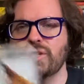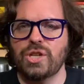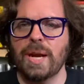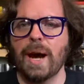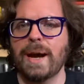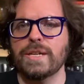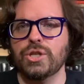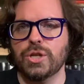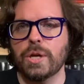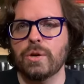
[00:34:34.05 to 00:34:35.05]
Shanghai
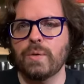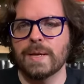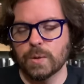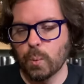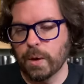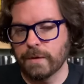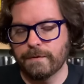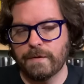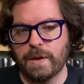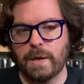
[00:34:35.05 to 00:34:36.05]
Joe is one
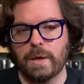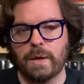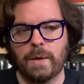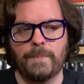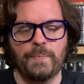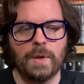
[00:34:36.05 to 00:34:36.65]
of the